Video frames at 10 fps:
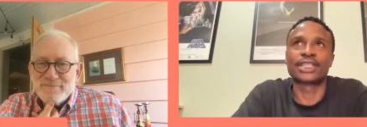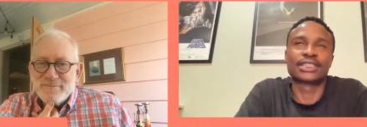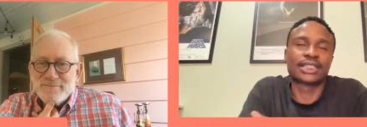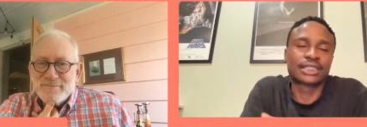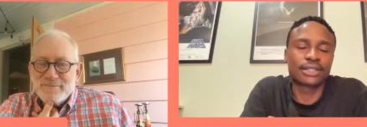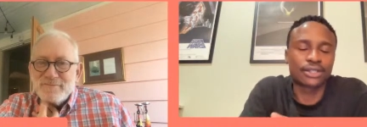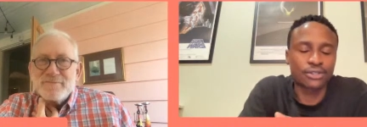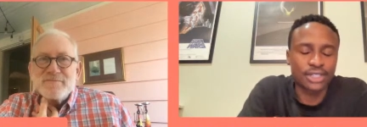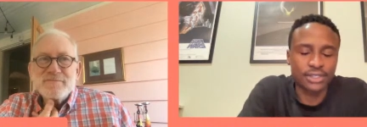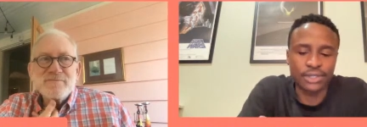Speaker 1: it's it's one of
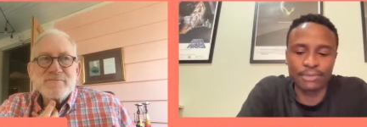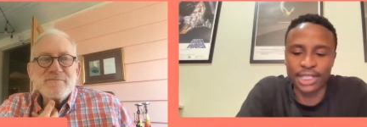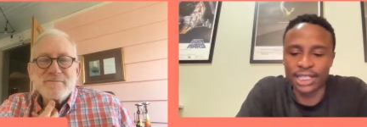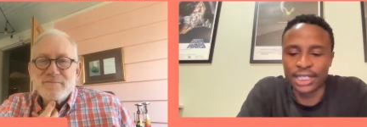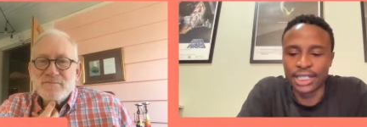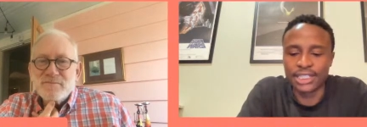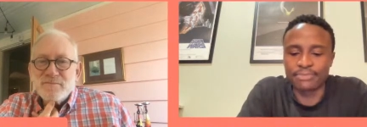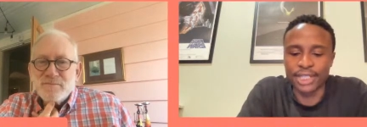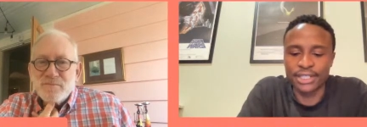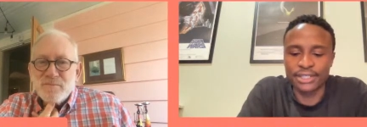those things where I'm like
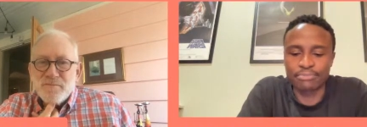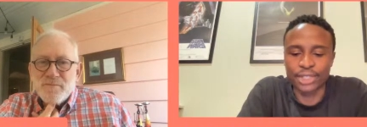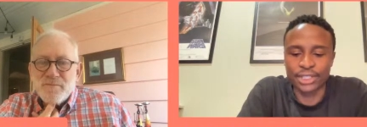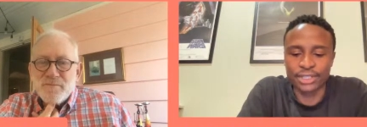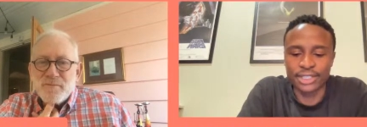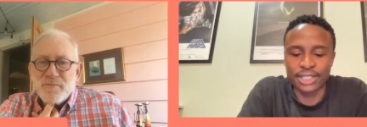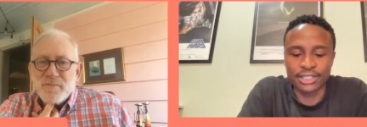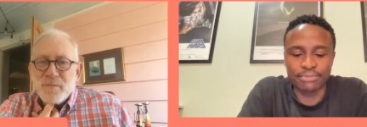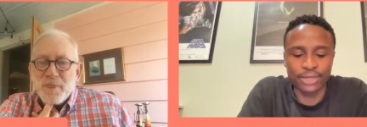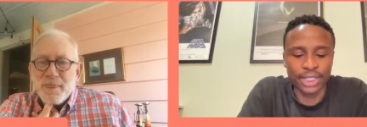it's better to build
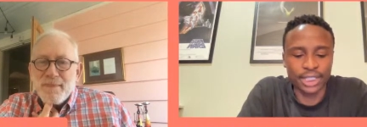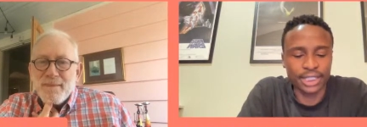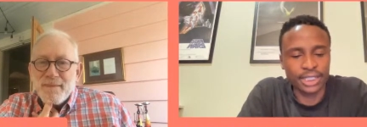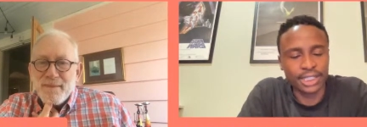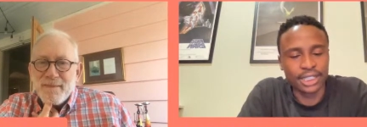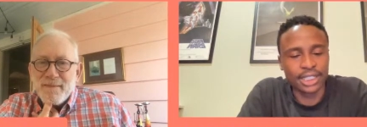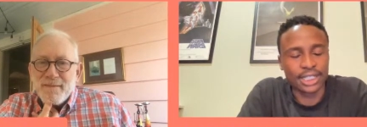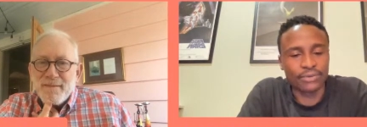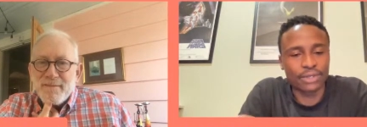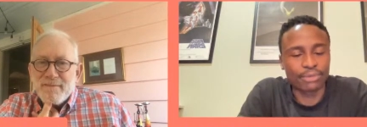than to break. And
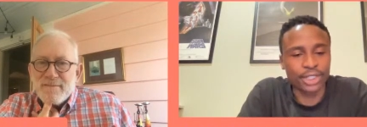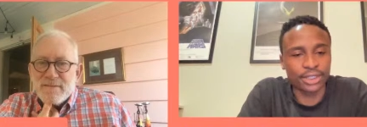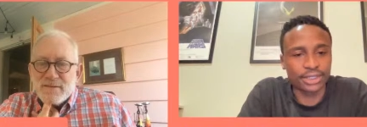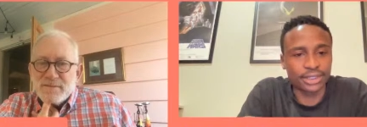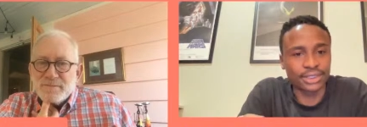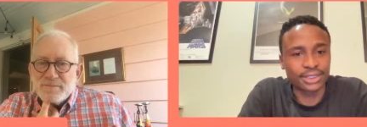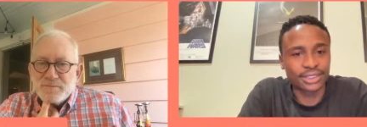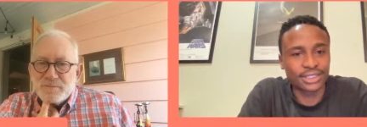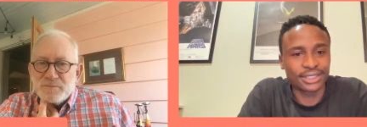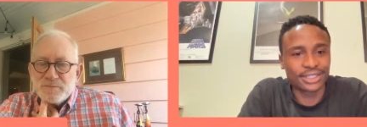I think we're builders.
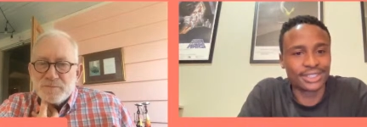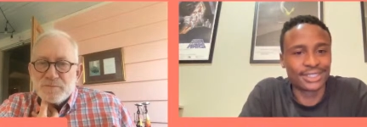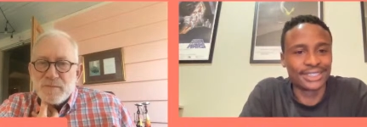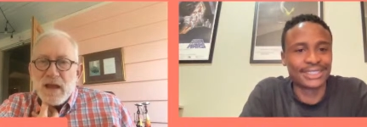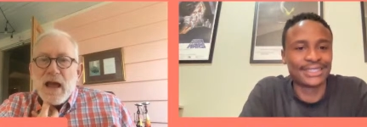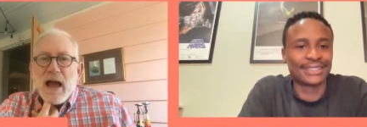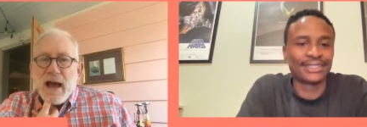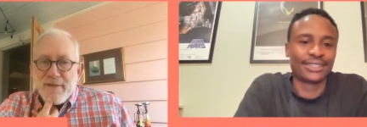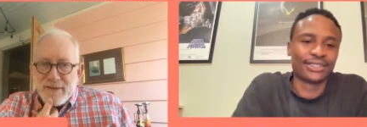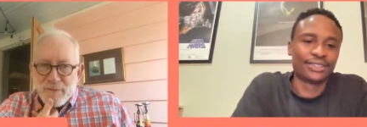
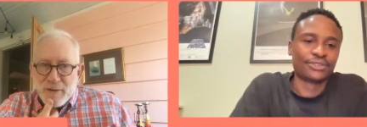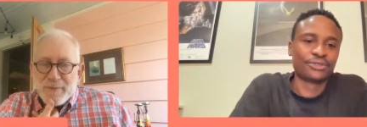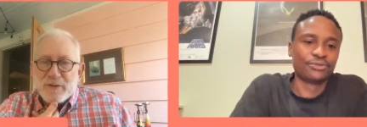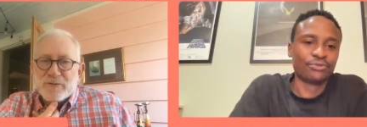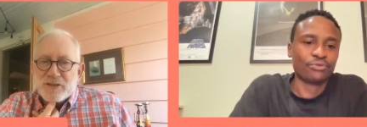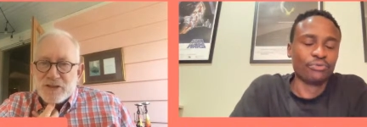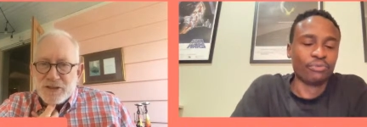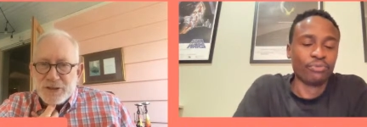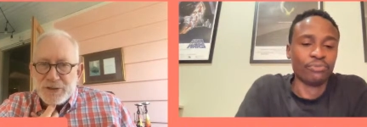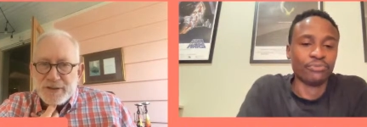
Speaker 2: I think we're builders
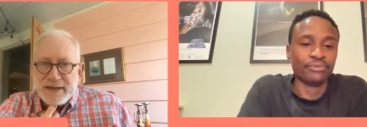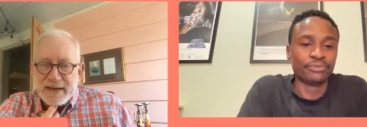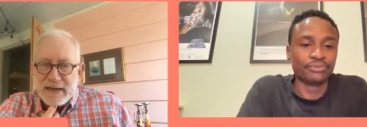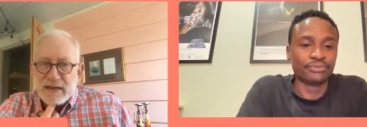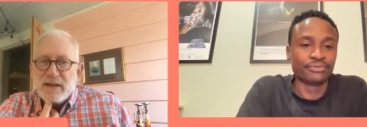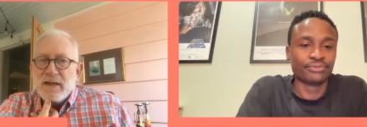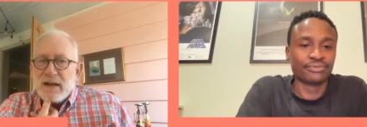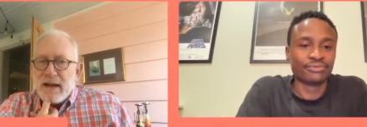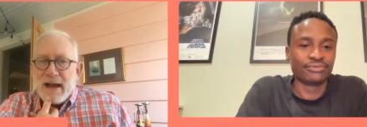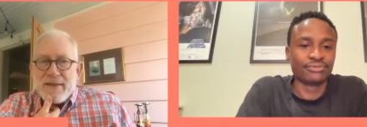too. Yeah.
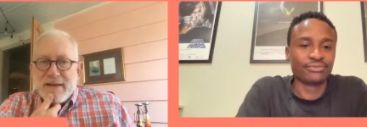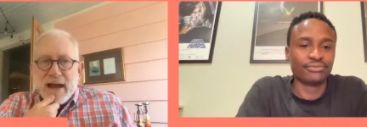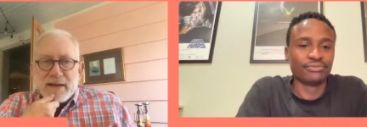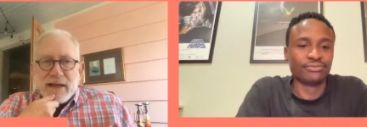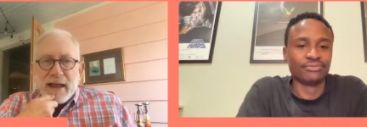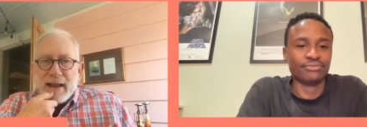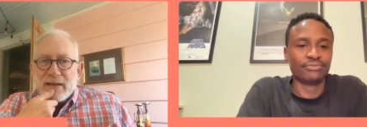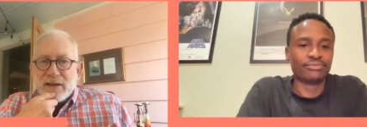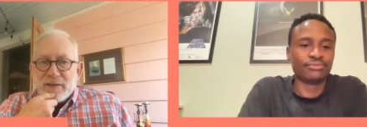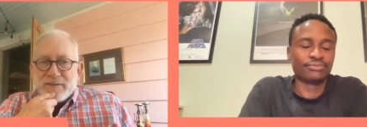I think I and I
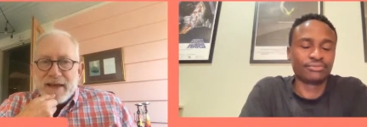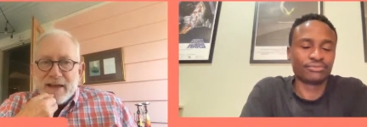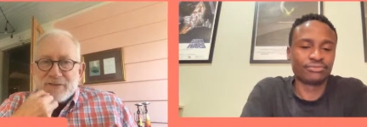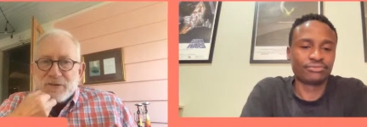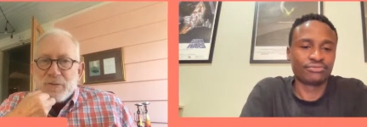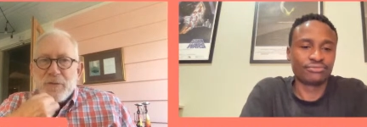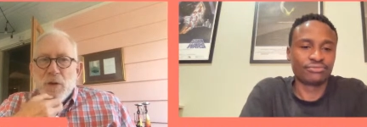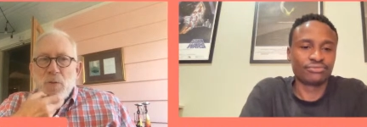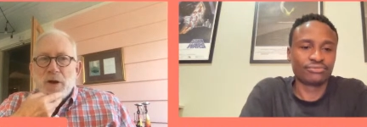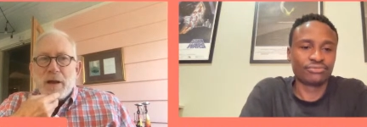love that. So
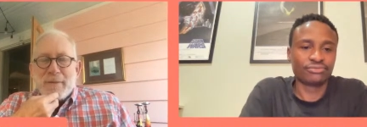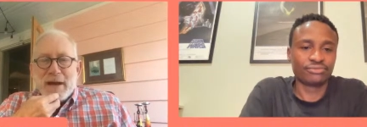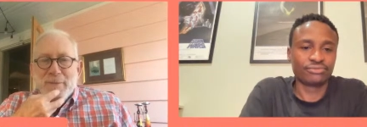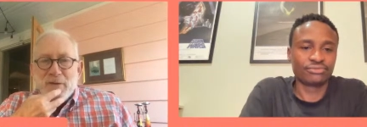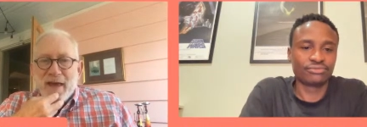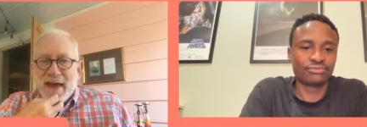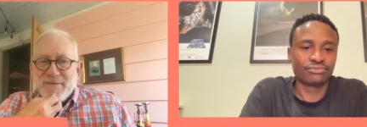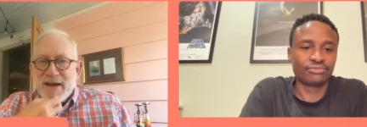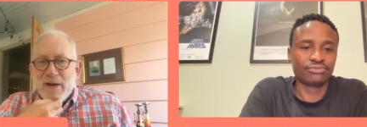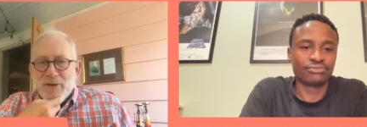we're coming up on the half
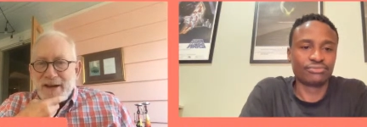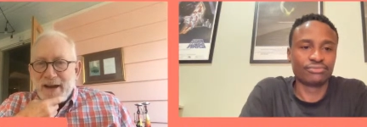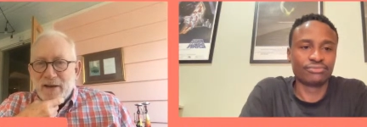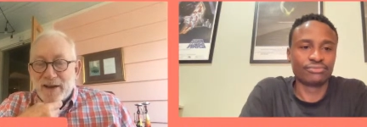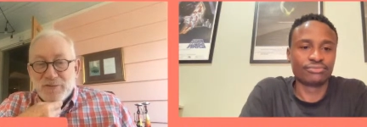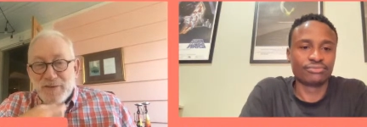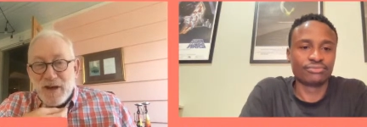hour now. Actually, we've